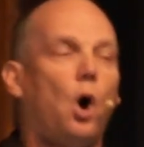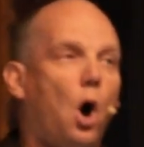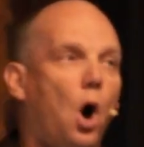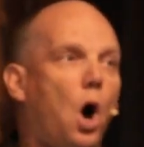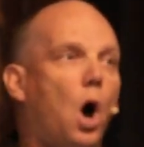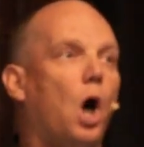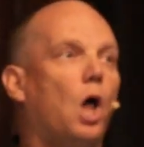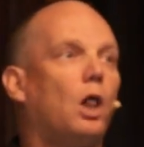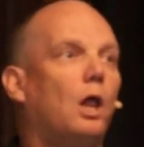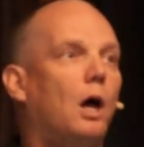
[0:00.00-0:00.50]

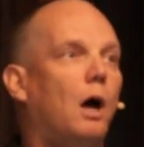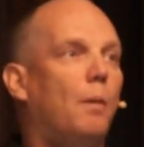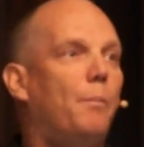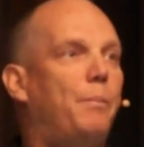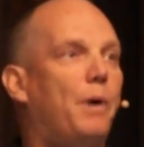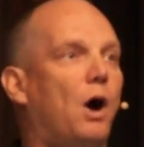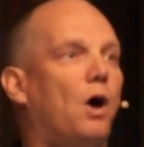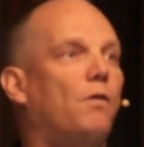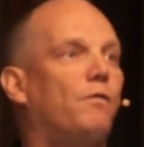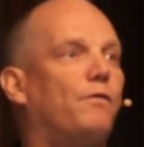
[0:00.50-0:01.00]
all
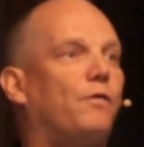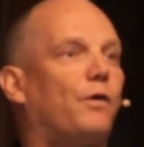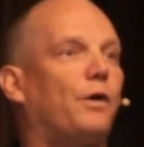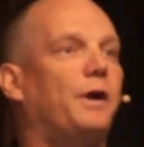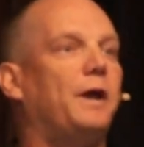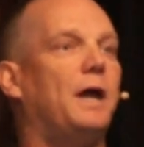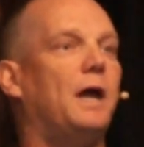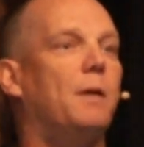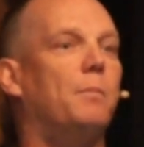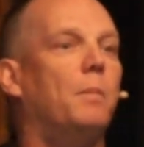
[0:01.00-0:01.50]
about
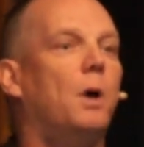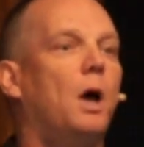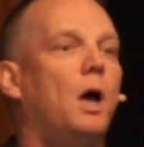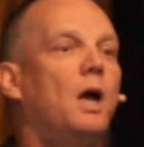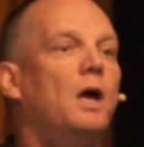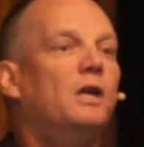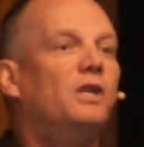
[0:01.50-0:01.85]
for him